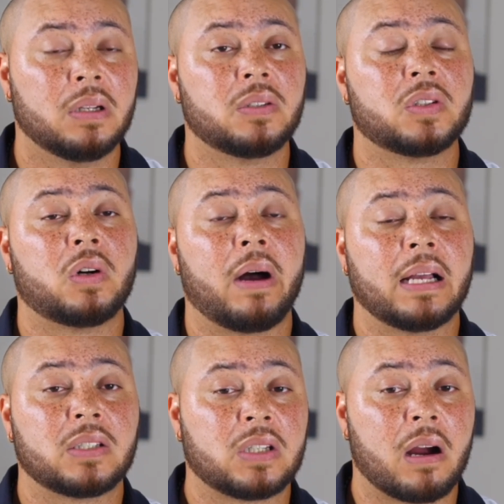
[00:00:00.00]
So I
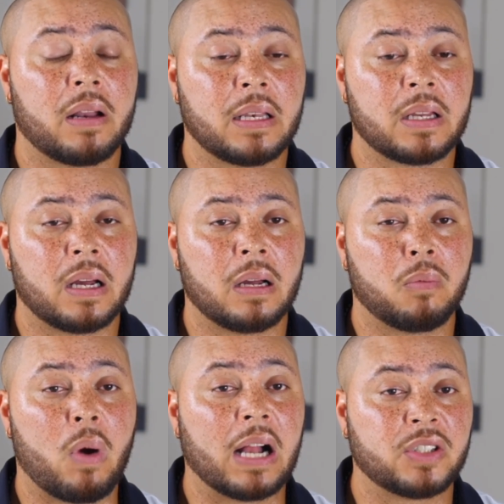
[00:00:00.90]
started uh,
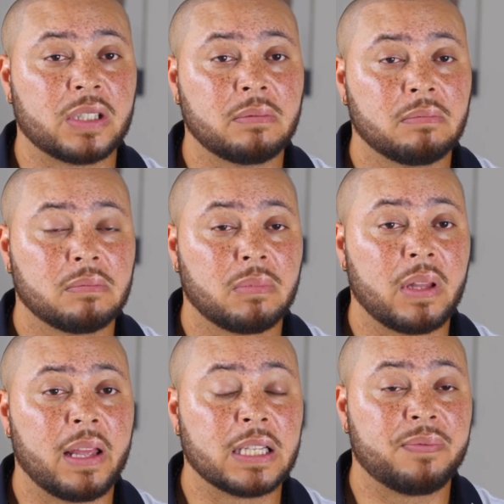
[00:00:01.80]
watching
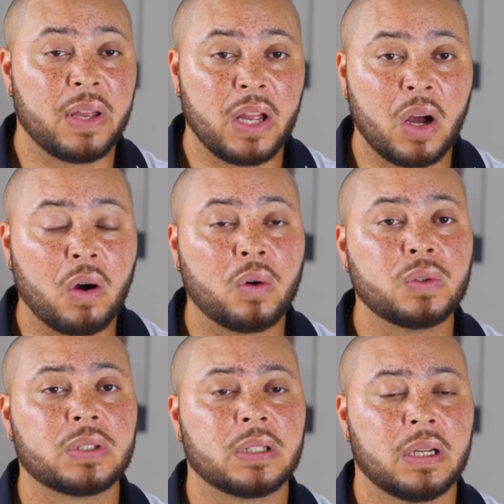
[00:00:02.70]
his
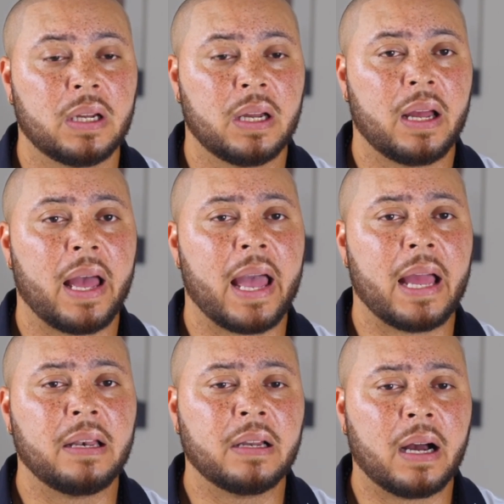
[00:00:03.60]
videos
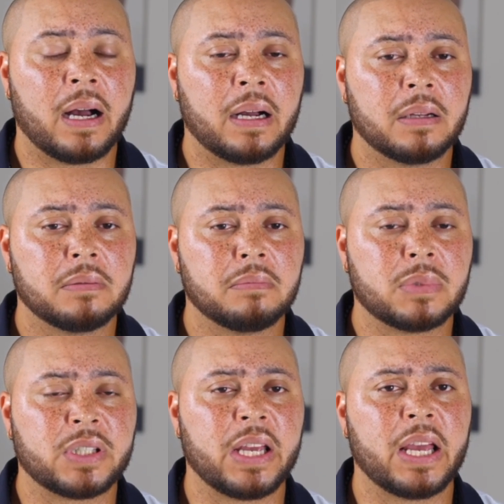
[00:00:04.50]
and uh,
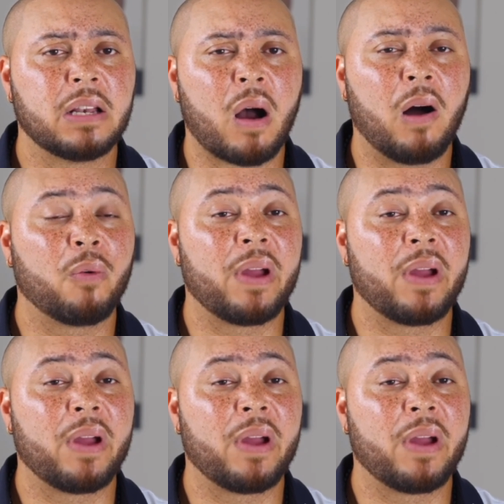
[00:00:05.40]
seeing all the